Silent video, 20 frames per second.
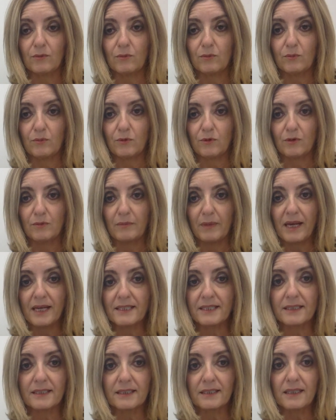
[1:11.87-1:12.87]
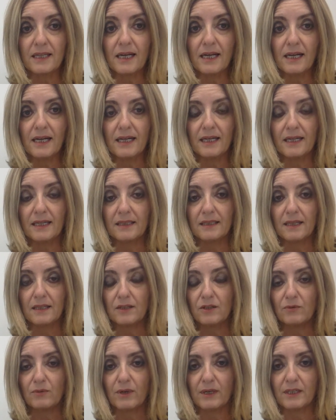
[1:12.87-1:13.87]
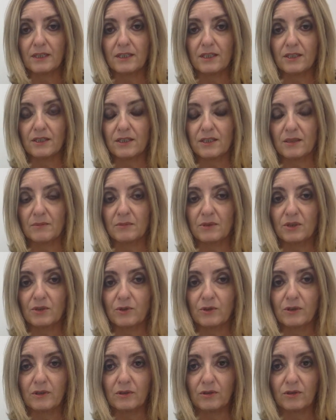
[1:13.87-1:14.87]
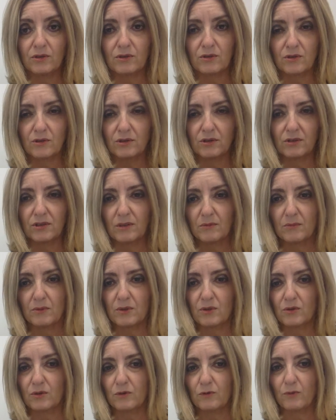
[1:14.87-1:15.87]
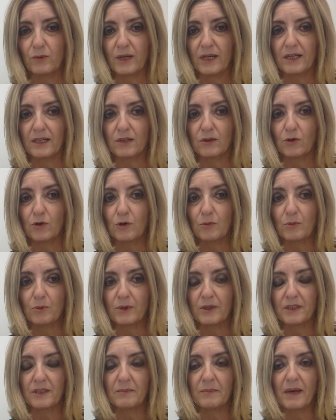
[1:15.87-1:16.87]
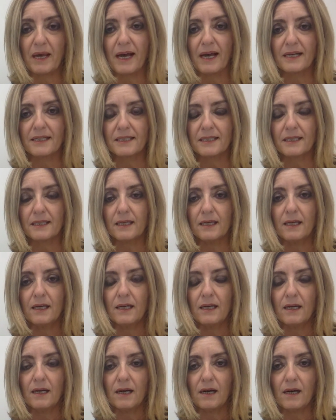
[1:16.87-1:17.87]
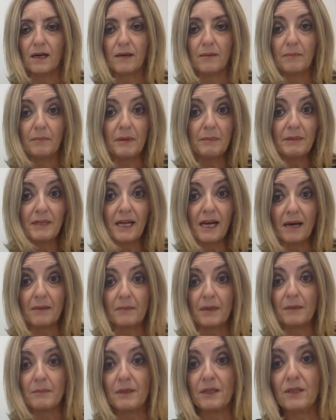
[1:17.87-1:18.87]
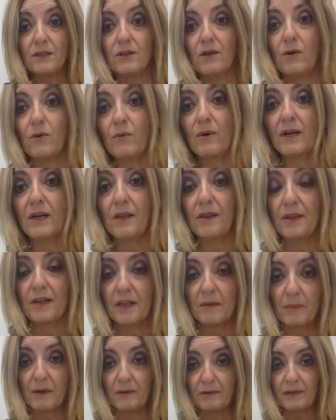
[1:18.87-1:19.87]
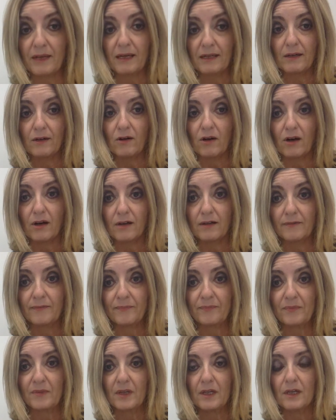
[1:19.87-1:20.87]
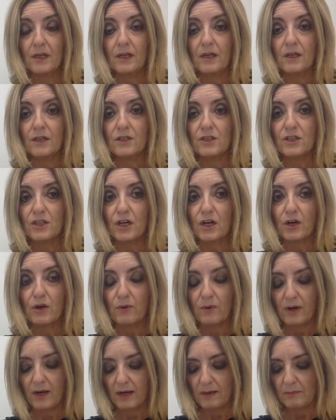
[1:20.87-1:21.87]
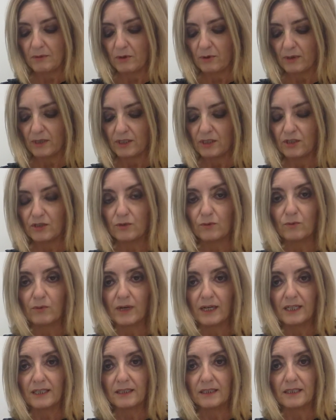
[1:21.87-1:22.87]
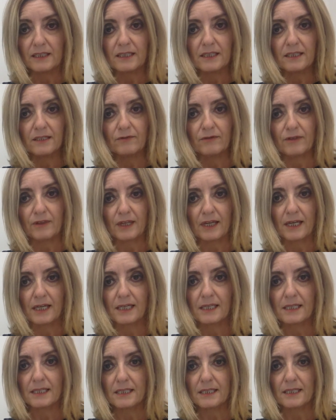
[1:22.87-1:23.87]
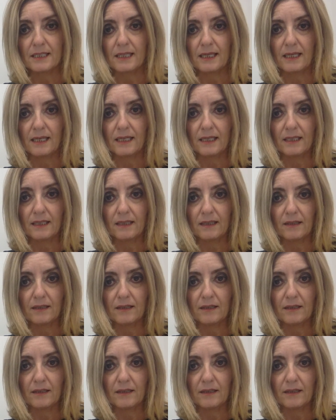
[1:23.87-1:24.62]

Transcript: wore masks a lot, and then you wanted to some sort of way incorporate the mask. Maybe not. Maybe you don't want to think about that at all. So I'm going to write a list of things that,